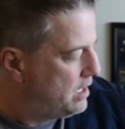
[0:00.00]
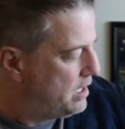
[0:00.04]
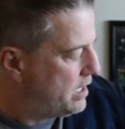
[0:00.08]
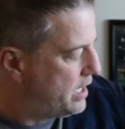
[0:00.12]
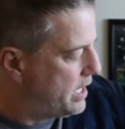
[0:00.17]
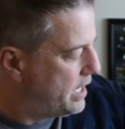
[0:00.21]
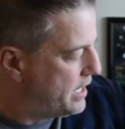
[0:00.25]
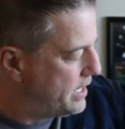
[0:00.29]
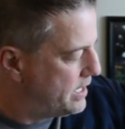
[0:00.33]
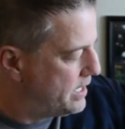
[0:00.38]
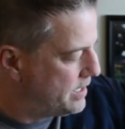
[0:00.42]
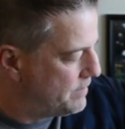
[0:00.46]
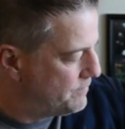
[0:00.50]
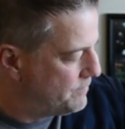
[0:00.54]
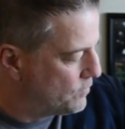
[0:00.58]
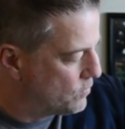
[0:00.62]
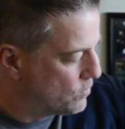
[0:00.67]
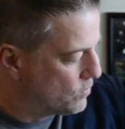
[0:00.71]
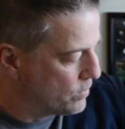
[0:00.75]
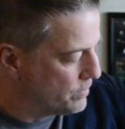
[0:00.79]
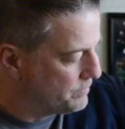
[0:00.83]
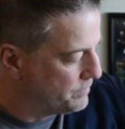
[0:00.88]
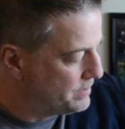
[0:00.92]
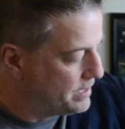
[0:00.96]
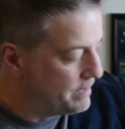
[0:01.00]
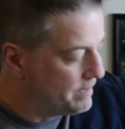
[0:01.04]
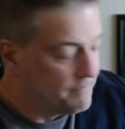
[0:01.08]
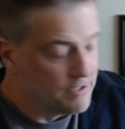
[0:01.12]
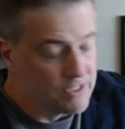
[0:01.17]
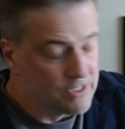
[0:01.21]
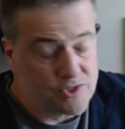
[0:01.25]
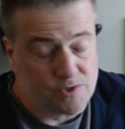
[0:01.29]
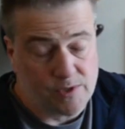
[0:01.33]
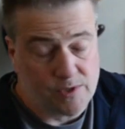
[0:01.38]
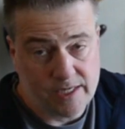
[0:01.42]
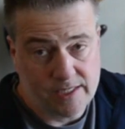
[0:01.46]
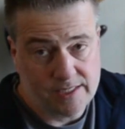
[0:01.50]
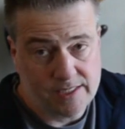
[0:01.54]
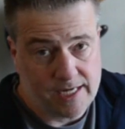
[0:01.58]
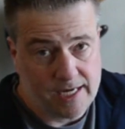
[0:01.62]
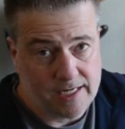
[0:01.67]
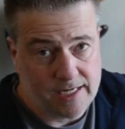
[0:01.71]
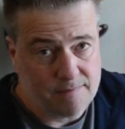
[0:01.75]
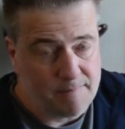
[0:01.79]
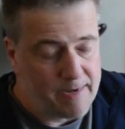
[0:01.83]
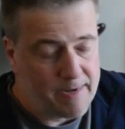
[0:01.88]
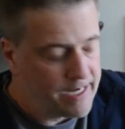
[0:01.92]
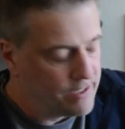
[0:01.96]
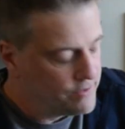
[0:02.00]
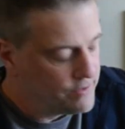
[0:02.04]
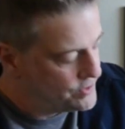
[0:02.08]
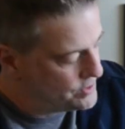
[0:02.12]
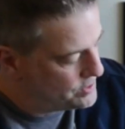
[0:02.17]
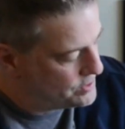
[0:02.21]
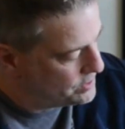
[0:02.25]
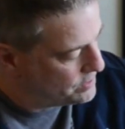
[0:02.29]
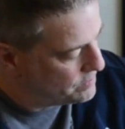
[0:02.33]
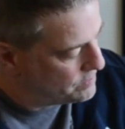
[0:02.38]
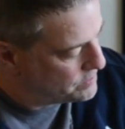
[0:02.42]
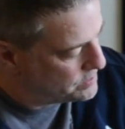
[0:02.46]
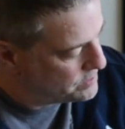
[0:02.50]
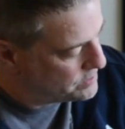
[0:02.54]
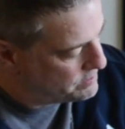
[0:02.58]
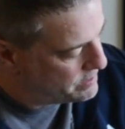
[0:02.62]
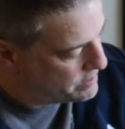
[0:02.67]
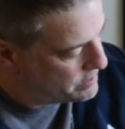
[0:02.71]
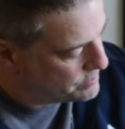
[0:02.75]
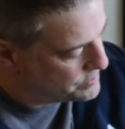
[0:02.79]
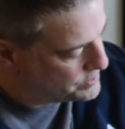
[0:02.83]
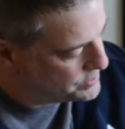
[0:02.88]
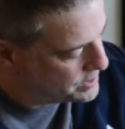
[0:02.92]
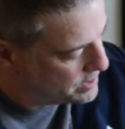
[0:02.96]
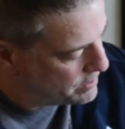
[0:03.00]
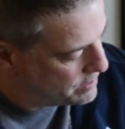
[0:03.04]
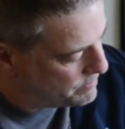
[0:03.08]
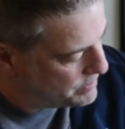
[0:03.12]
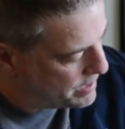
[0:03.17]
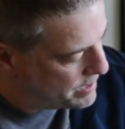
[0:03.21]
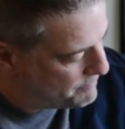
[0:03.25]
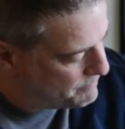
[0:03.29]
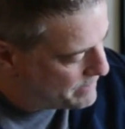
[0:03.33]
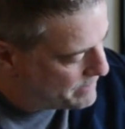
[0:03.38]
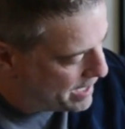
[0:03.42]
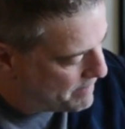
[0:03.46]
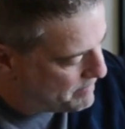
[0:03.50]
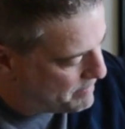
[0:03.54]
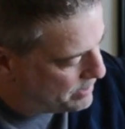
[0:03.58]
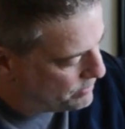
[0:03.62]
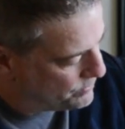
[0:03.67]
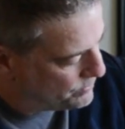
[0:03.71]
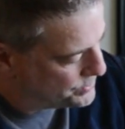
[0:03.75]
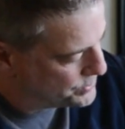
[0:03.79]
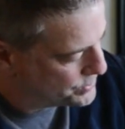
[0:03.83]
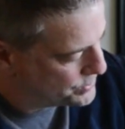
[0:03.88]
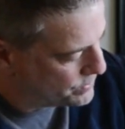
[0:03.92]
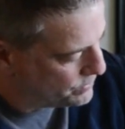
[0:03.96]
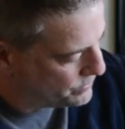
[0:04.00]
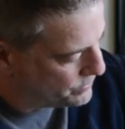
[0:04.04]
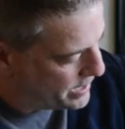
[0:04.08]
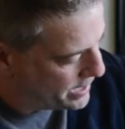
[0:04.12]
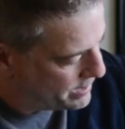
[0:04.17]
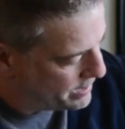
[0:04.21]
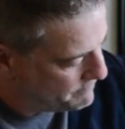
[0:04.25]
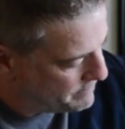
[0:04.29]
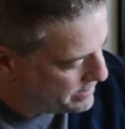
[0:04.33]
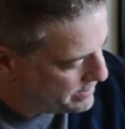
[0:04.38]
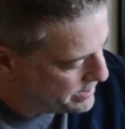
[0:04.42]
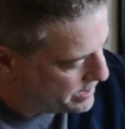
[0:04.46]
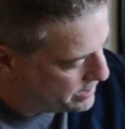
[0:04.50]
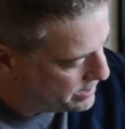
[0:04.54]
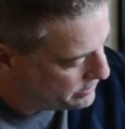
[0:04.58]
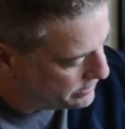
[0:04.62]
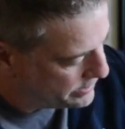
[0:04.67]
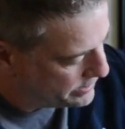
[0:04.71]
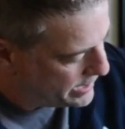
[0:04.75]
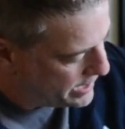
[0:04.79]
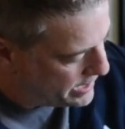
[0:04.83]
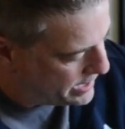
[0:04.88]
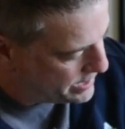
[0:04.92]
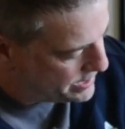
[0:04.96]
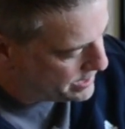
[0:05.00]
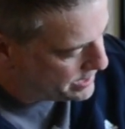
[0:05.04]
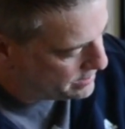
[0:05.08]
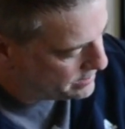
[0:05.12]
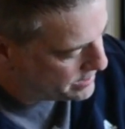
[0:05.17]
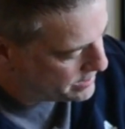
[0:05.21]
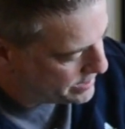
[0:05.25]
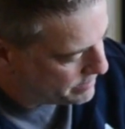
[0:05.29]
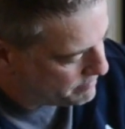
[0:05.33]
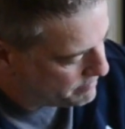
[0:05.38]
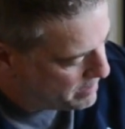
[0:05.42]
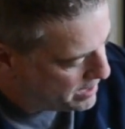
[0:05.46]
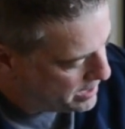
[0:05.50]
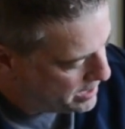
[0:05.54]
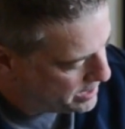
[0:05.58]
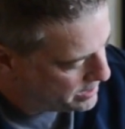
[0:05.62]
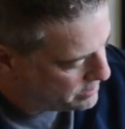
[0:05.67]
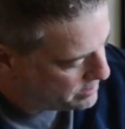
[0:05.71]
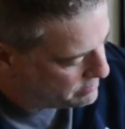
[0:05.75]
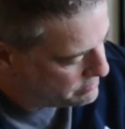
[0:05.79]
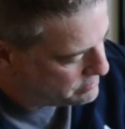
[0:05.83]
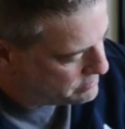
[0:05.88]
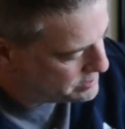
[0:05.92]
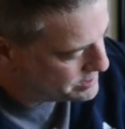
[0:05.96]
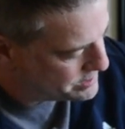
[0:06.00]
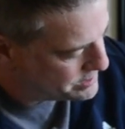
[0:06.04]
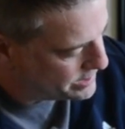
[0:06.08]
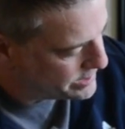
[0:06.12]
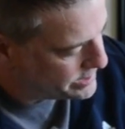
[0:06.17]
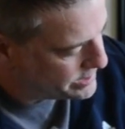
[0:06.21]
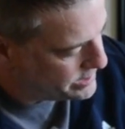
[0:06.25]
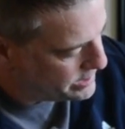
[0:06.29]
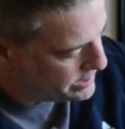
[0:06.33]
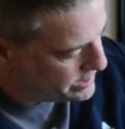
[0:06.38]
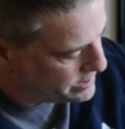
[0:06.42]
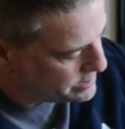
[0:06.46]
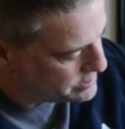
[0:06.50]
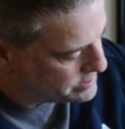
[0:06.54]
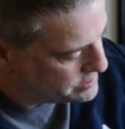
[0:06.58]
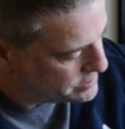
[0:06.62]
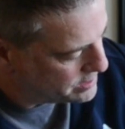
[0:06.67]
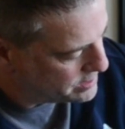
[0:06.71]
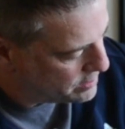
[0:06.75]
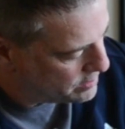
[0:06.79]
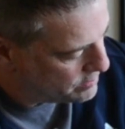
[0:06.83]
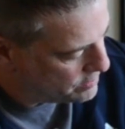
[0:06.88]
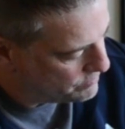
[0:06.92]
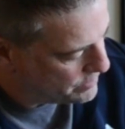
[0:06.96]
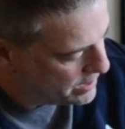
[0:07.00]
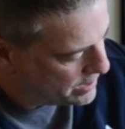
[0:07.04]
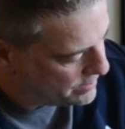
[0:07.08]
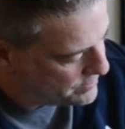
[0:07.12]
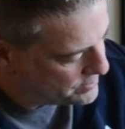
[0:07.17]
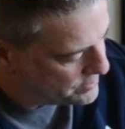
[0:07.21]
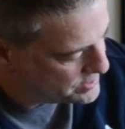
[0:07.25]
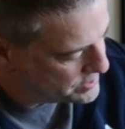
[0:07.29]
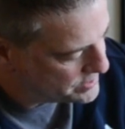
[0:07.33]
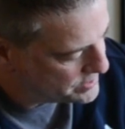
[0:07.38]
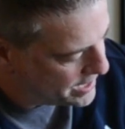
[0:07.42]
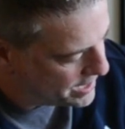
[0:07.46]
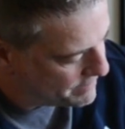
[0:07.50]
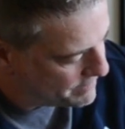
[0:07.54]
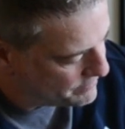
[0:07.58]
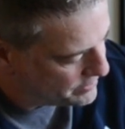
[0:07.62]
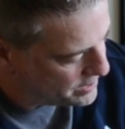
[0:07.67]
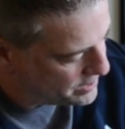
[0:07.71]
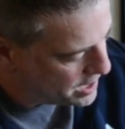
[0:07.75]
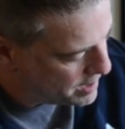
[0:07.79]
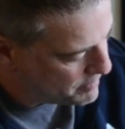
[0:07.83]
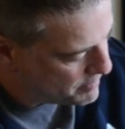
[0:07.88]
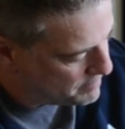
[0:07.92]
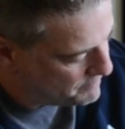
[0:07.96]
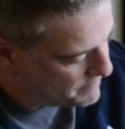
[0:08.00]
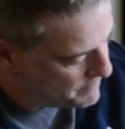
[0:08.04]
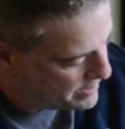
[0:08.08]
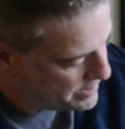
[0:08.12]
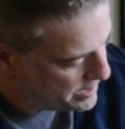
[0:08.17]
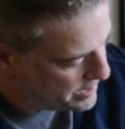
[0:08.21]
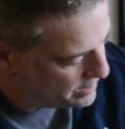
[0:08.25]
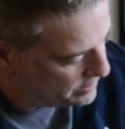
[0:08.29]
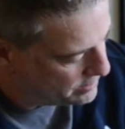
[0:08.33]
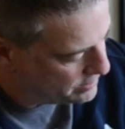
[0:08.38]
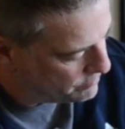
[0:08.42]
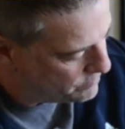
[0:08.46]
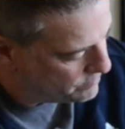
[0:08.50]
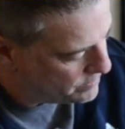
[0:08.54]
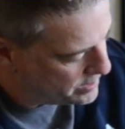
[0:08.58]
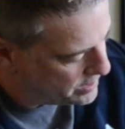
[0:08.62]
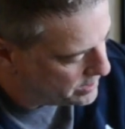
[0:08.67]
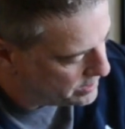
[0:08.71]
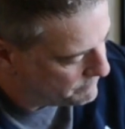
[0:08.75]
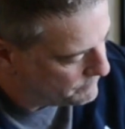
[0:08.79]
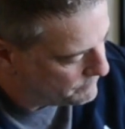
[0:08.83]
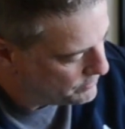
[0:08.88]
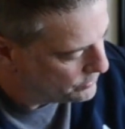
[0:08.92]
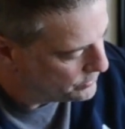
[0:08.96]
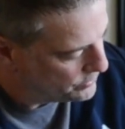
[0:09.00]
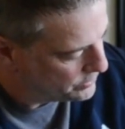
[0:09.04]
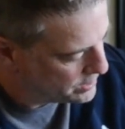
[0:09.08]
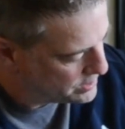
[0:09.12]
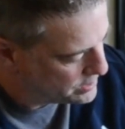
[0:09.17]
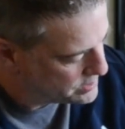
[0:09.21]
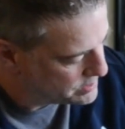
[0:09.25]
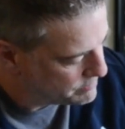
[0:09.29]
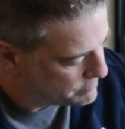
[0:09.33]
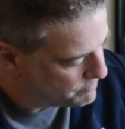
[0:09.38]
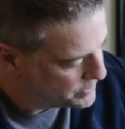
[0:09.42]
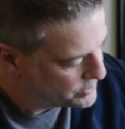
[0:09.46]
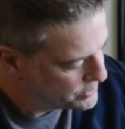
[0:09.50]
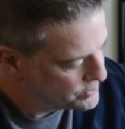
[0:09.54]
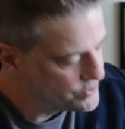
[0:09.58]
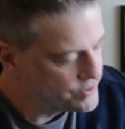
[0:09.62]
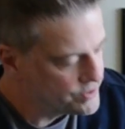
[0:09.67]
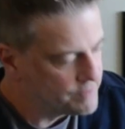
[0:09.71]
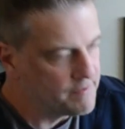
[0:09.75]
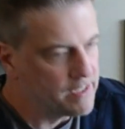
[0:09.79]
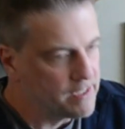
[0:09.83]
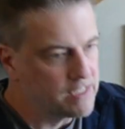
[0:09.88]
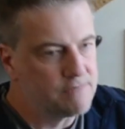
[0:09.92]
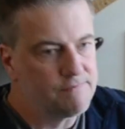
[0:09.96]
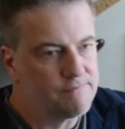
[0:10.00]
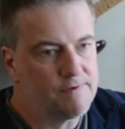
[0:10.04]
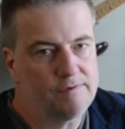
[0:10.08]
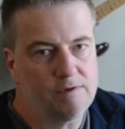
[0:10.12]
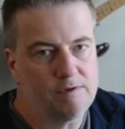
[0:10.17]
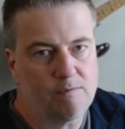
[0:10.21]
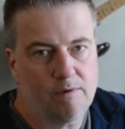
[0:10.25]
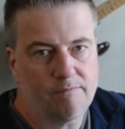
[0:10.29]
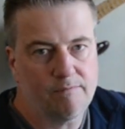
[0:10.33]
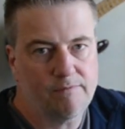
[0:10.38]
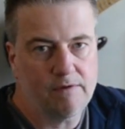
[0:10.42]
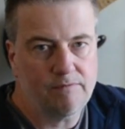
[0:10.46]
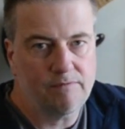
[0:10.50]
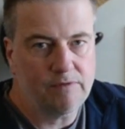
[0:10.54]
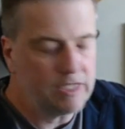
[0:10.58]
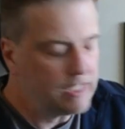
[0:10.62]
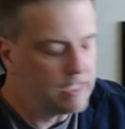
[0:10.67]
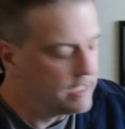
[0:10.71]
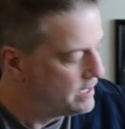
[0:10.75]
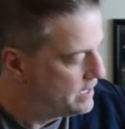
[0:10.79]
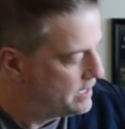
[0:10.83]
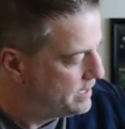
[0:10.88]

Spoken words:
or even the string size matters too. So, and I'm an old school kind of Van Halen guy. I like mine slinky, and so this is kind of a common Van Halen way. If you look at some pictures of Ed's 5150, you